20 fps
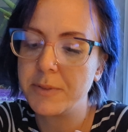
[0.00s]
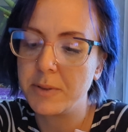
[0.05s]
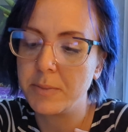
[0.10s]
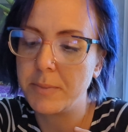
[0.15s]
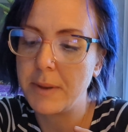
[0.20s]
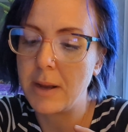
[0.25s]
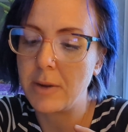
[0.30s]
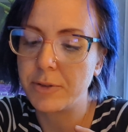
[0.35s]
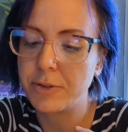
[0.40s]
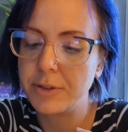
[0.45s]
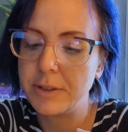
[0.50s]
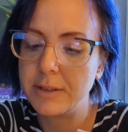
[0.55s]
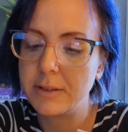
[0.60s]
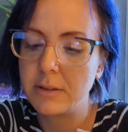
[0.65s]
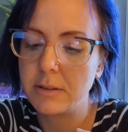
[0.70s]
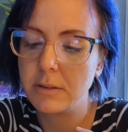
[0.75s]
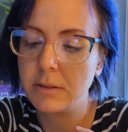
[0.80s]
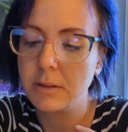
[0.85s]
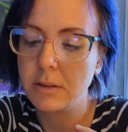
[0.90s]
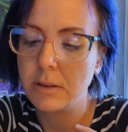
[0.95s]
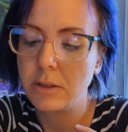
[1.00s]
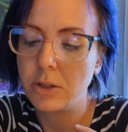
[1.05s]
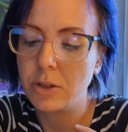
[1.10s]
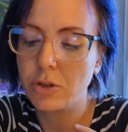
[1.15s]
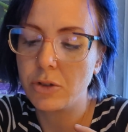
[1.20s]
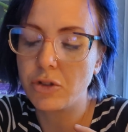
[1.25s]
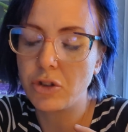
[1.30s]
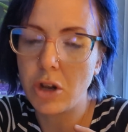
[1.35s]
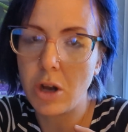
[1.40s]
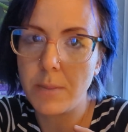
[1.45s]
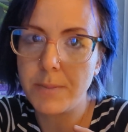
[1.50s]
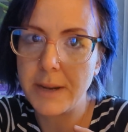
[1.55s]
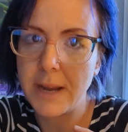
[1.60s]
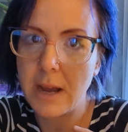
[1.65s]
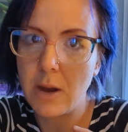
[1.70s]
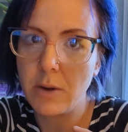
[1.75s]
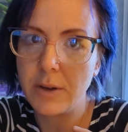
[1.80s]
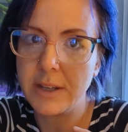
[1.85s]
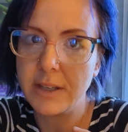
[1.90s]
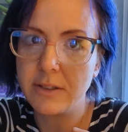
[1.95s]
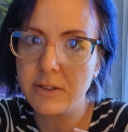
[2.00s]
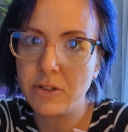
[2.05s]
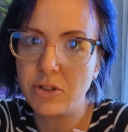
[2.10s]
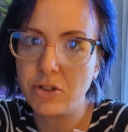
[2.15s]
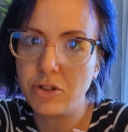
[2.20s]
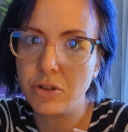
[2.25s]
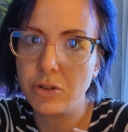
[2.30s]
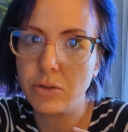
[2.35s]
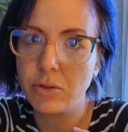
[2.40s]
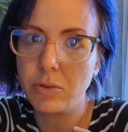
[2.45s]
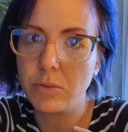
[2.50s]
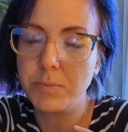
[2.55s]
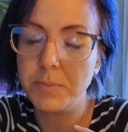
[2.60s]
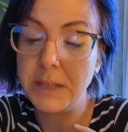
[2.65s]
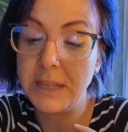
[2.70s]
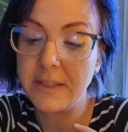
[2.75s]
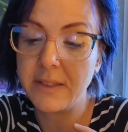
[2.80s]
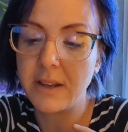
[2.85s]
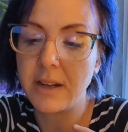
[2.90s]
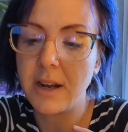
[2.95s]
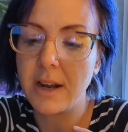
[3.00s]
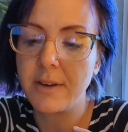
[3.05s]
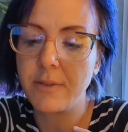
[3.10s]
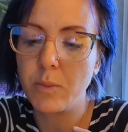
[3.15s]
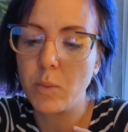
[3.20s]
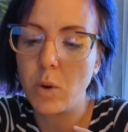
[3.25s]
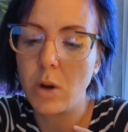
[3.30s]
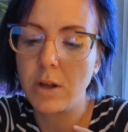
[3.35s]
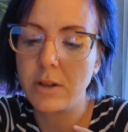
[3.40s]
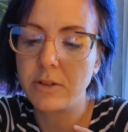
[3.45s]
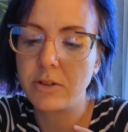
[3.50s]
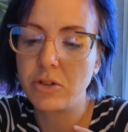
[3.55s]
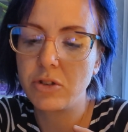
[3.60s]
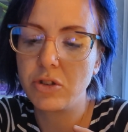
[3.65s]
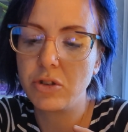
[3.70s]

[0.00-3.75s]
some boundaries. Your job now is to be the Nine of Wands,